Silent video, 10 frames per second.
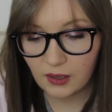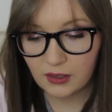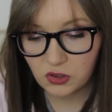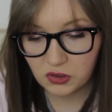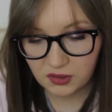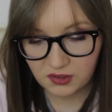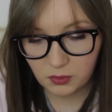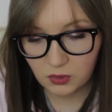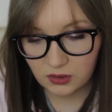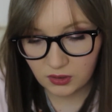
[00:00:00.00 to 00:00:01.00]
I
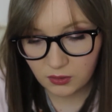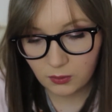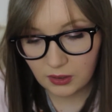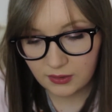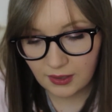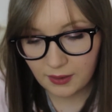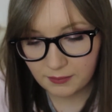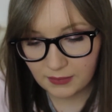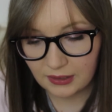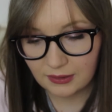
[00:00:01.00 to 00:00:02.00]
just wonder what
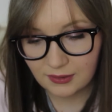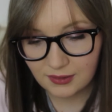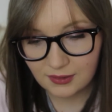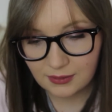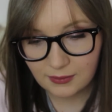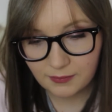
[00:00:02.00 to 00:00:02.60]
that means.